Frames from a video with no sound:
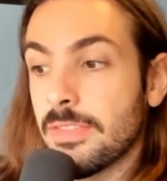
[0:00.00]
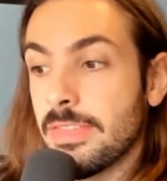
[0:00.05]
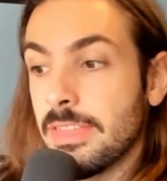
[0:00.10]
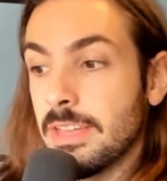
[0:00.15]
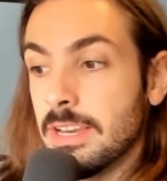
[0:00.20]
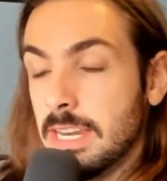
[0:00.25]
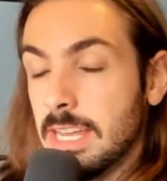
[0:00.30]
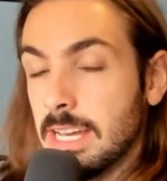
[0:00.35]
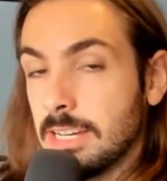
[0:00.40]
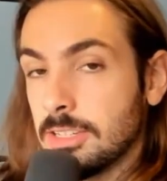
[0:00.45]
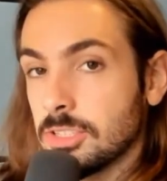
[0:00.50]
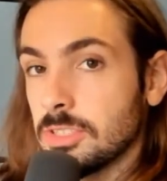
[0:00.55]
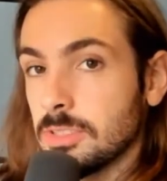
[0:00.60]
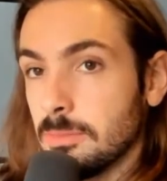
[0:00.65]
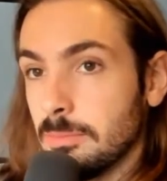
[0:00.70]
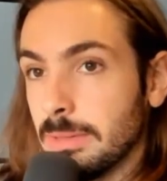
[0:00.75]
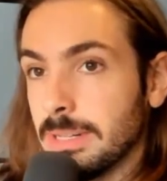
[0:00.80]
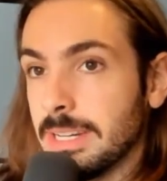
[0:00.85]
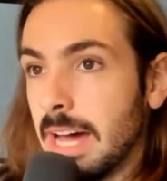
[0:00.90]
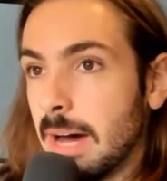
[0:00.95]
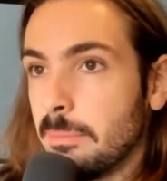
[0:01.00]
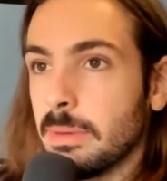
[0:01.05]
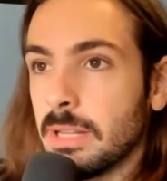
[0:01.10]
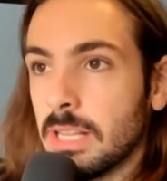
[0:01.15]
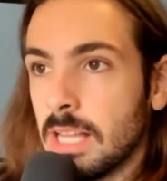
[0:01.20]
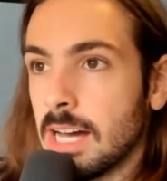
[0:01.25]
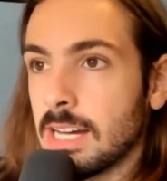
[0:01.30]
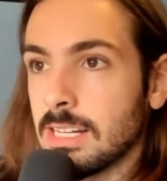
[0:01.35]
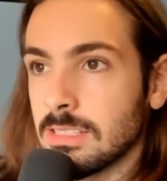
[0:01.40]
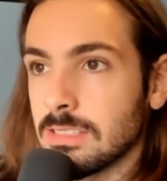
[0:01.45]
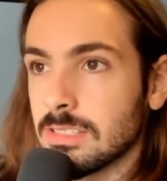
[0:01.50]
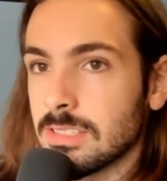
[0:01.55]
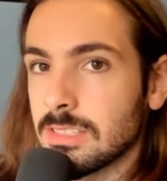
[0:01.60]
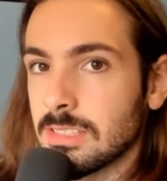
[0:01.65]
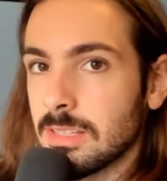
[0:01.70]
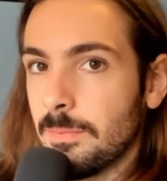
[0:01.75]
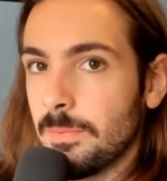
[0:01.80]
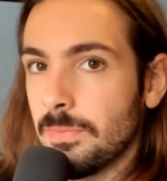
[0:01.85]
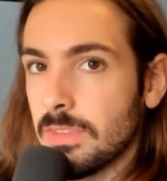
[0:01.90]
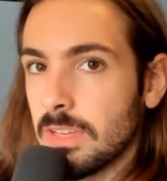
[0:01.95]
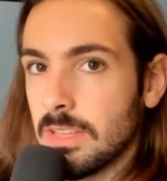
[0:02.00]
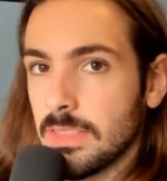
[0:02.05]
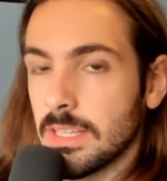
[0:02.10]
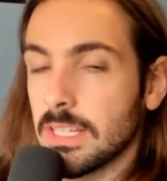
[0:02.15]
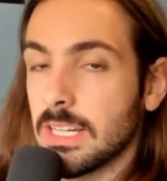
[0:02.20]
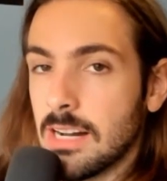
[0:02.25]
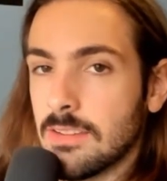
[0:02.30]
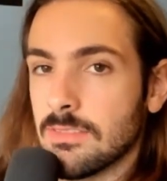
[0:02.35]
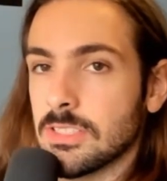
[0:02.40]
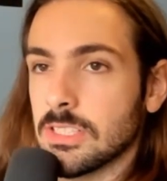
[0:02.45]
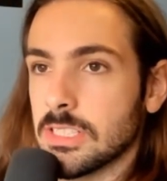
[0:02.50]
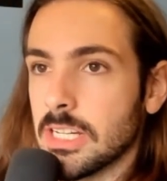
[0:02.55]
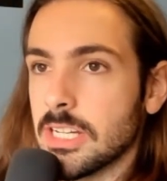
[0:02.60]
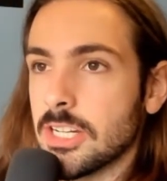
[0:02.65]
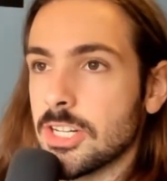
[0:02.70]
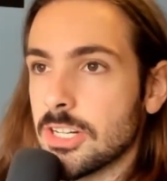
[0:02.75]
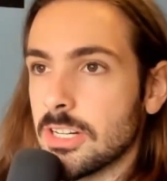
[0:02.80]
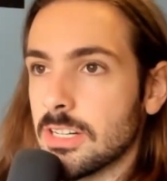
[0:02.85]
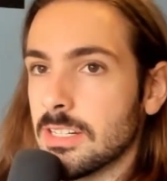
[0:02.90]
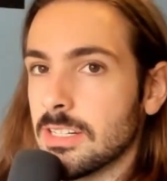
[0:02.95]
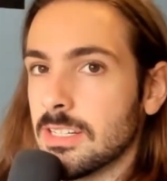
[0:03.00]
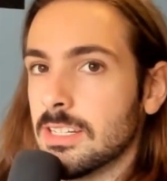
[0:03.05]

the Knicks monopolize the conversation.